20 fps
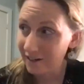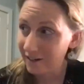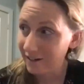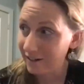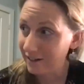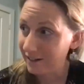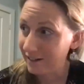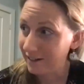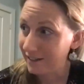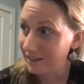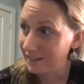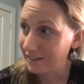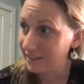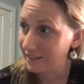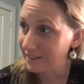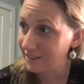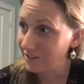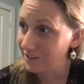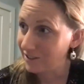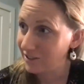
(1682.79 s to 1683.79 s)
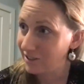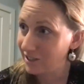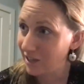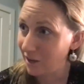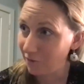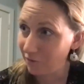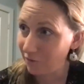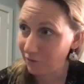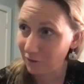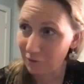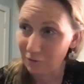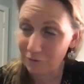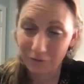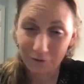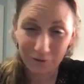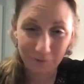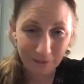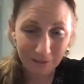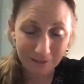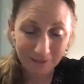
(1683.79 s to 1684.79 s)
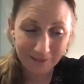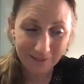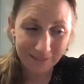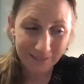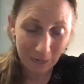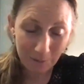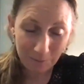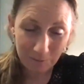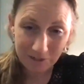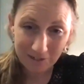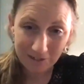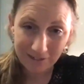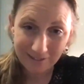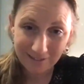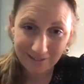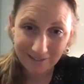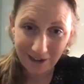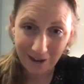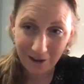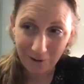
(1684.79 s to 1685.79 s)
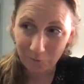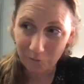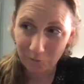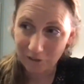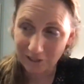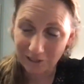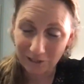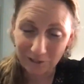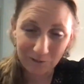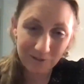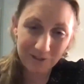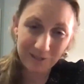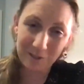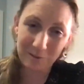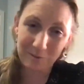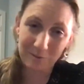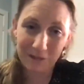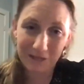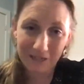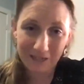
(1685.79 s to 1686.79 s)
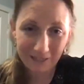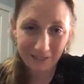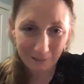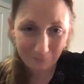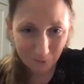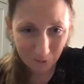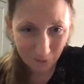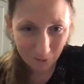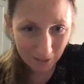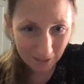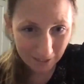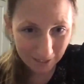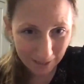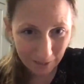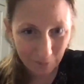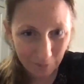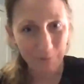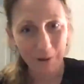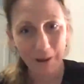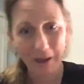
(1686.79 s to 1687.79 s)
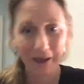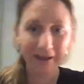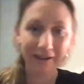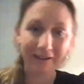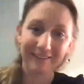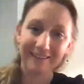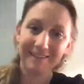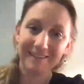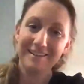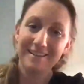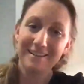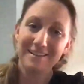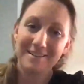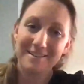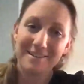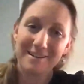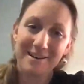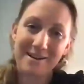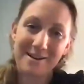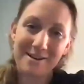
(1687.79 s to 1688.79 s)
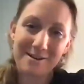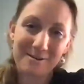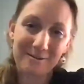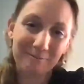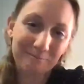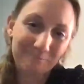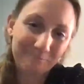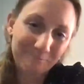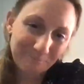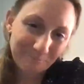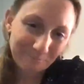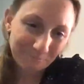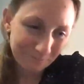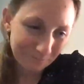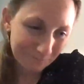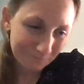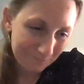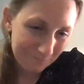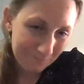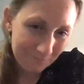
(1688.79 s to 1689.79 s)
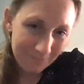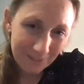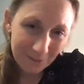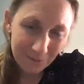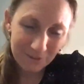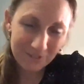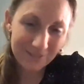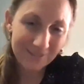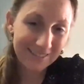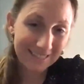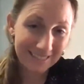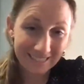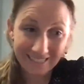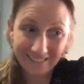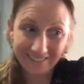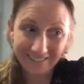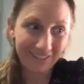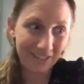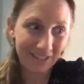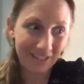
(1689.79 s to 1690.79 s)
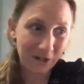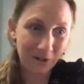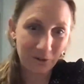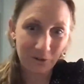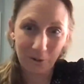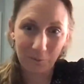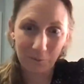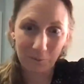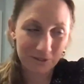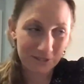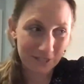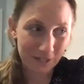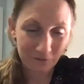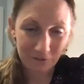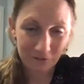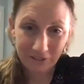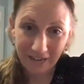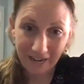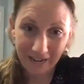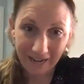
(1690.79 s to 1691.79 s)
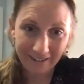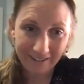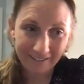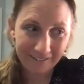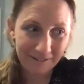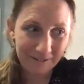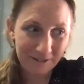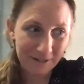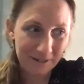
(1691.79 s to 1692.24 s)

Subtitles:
I definitely feel my stamina is not what it used to be, and I'm trying to get it back. I was singing, almost every day.